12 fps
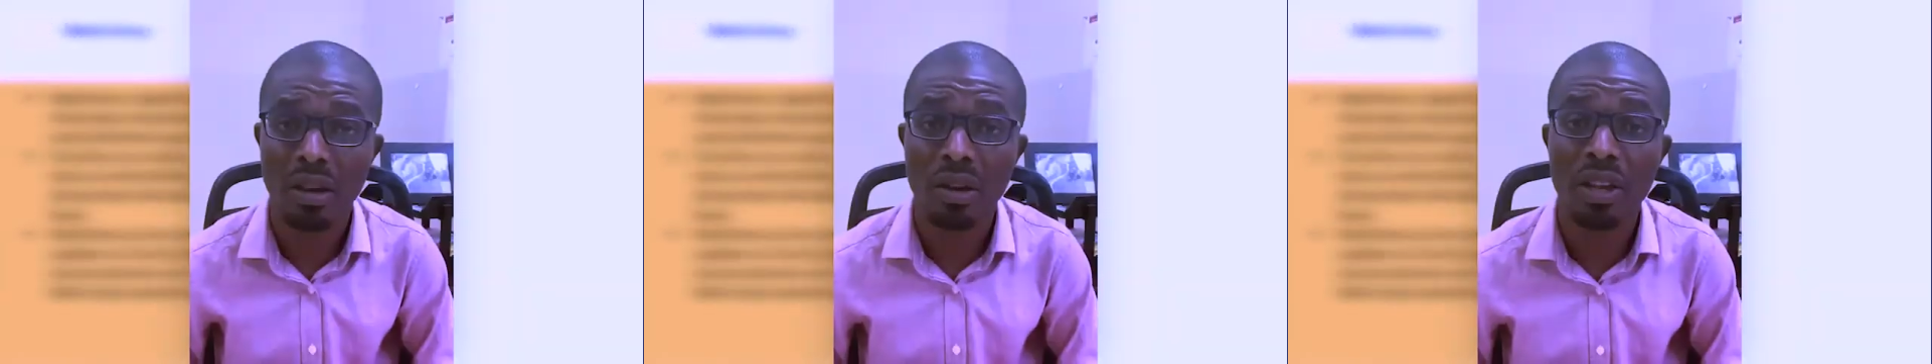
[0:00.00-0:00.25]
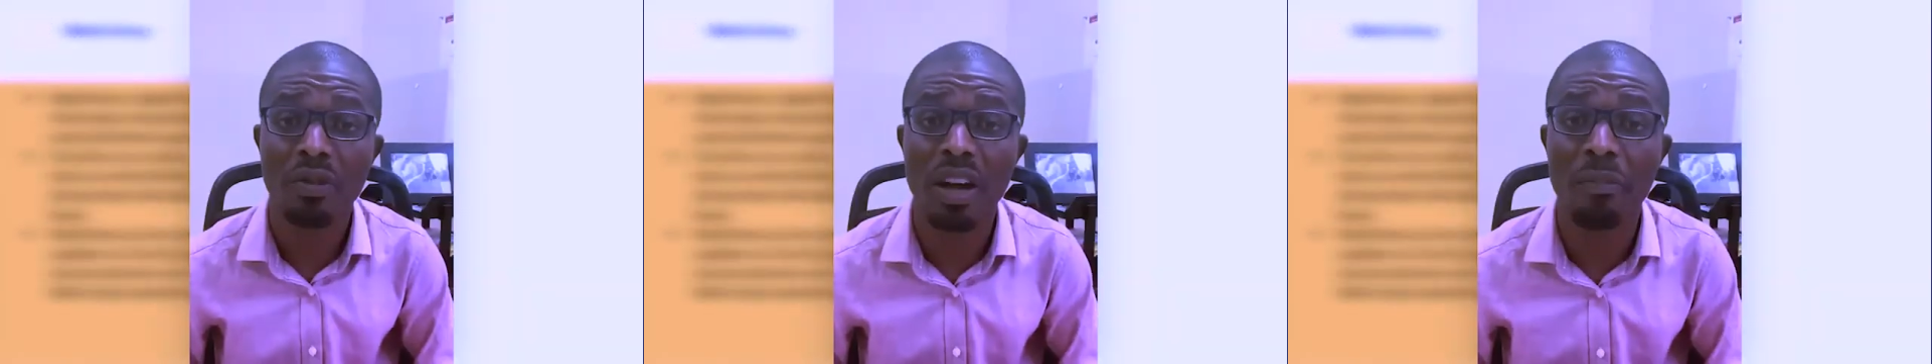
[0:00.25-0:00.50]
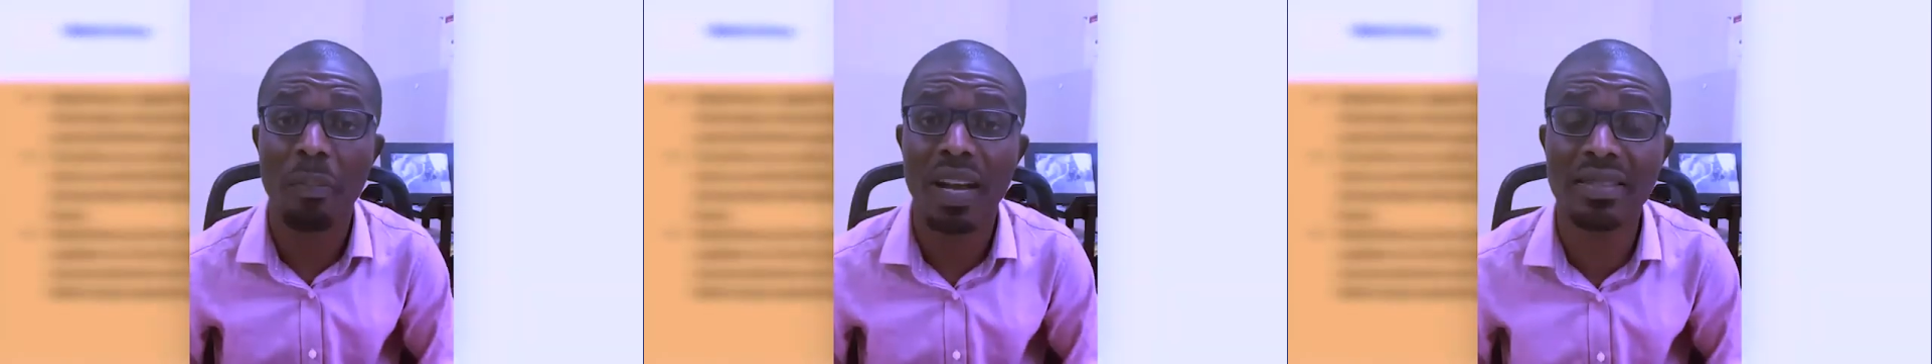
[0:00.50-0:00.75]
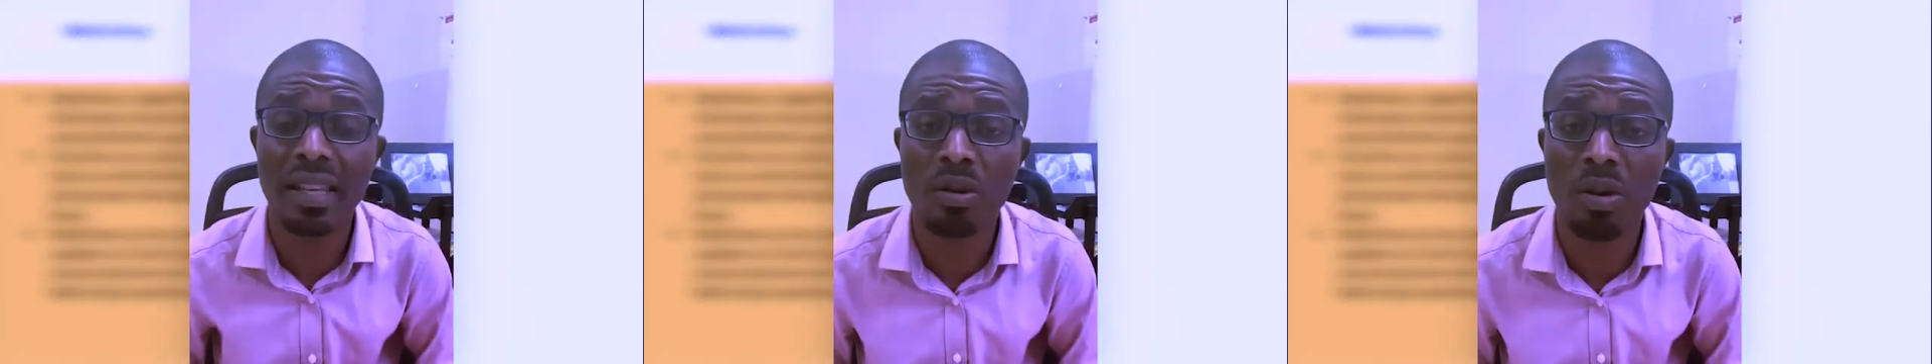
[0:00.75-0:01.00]
If you have
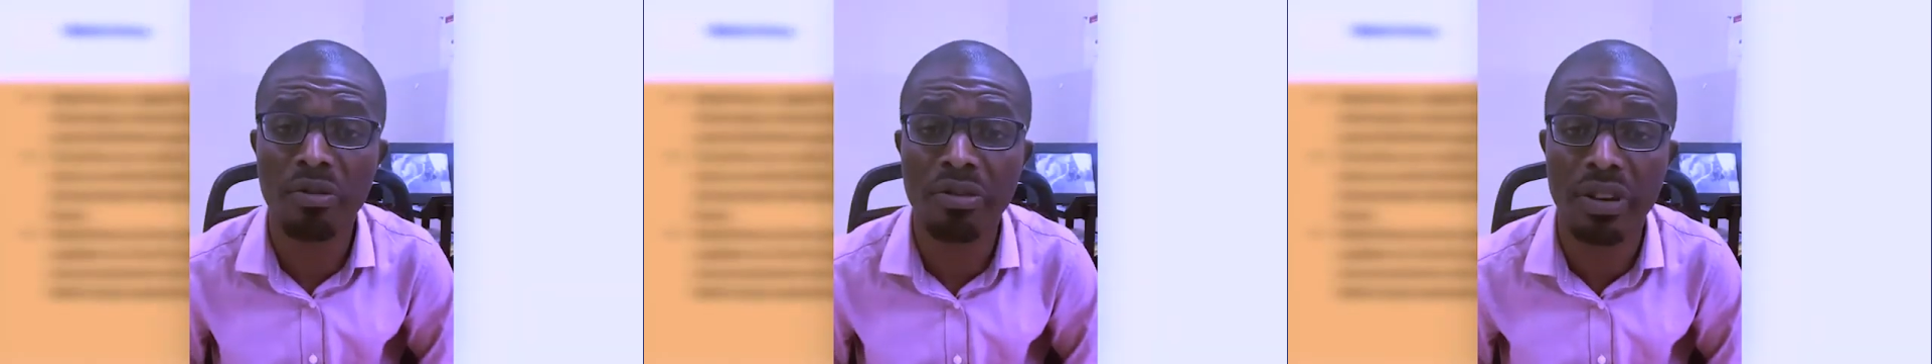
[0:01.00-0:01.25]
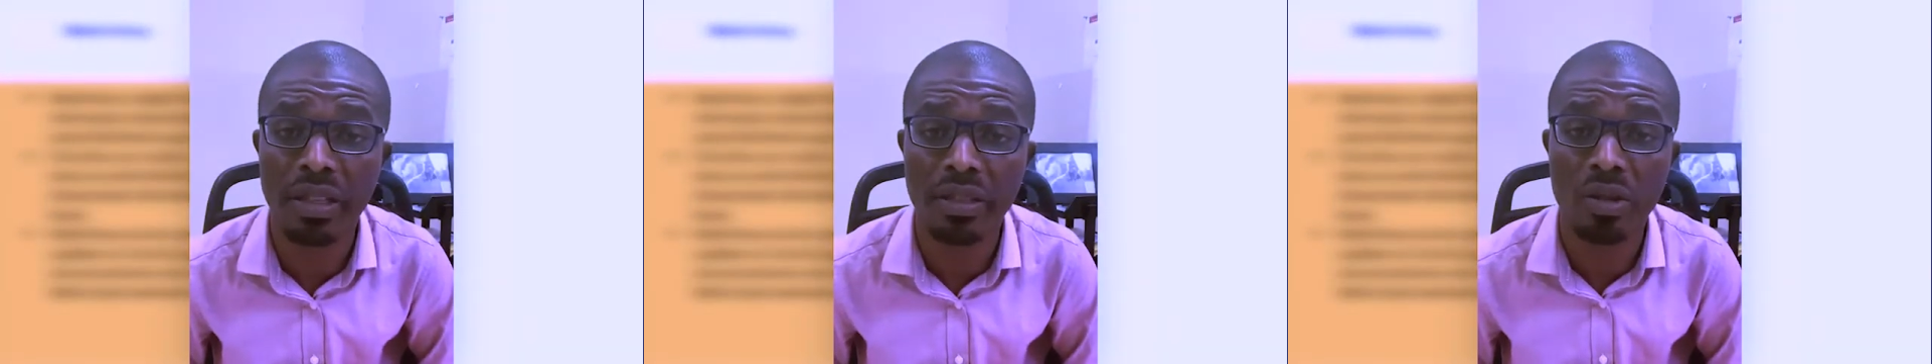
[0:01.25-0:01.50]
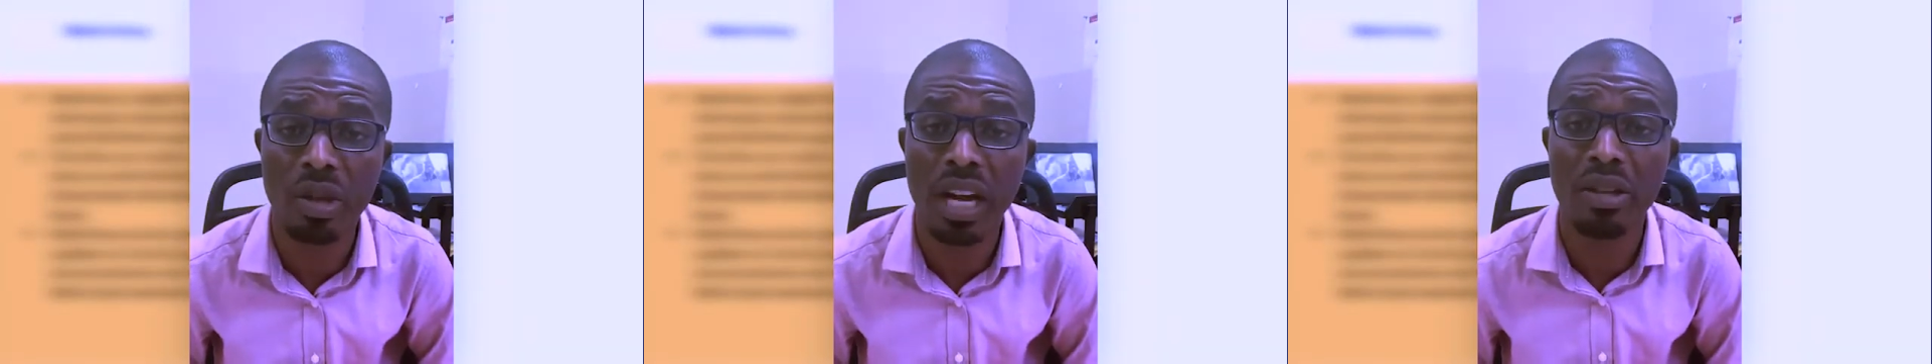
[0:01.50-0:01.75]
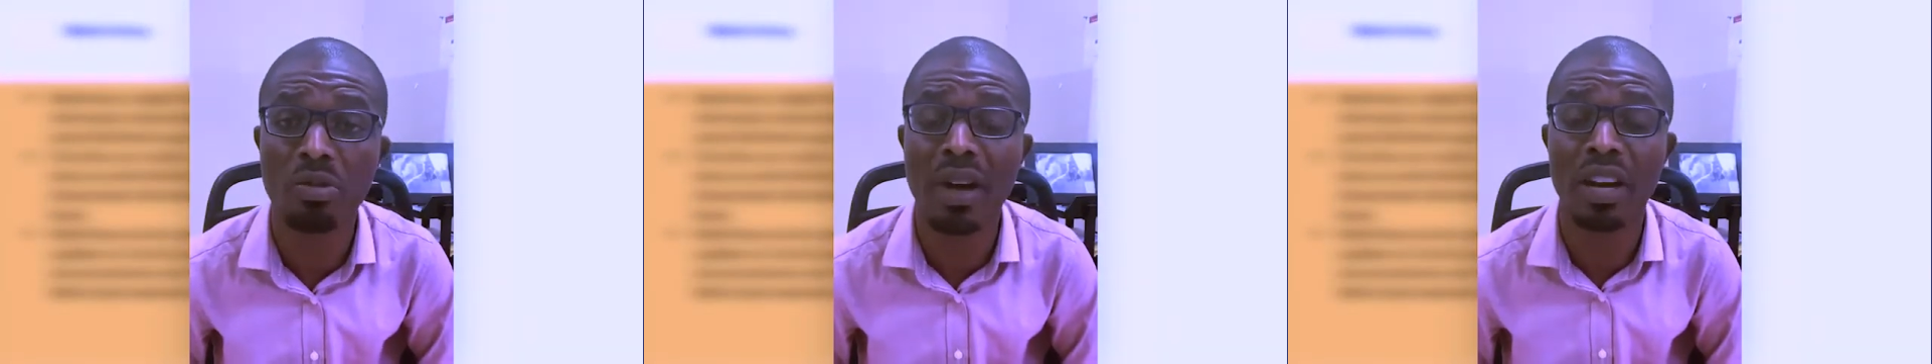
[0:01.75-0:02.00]
pastors' conference, you can
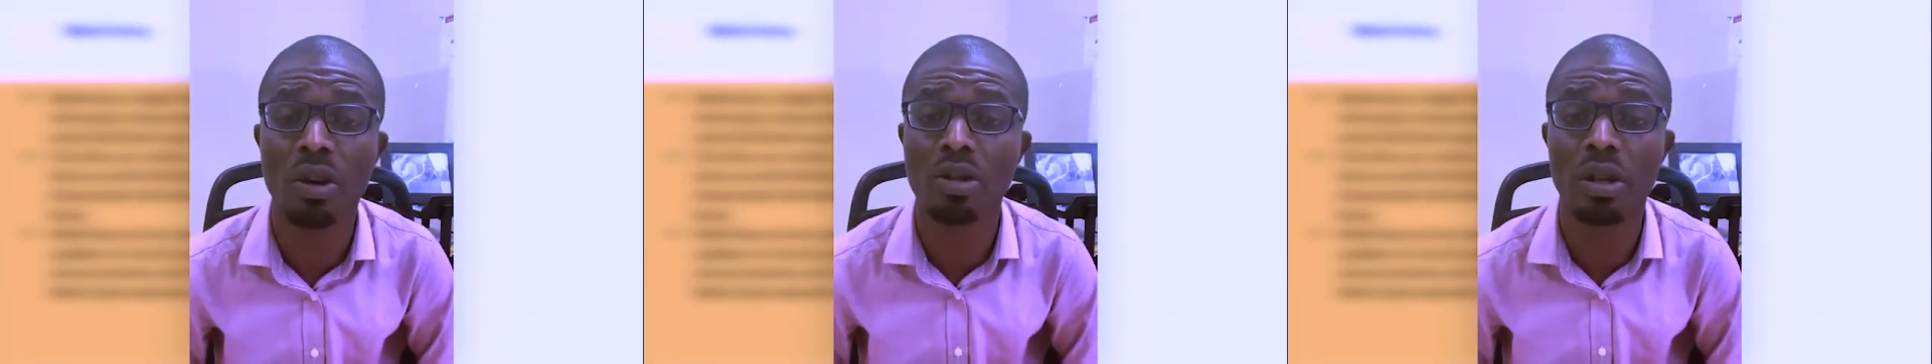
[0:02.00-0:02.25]
use Microsoft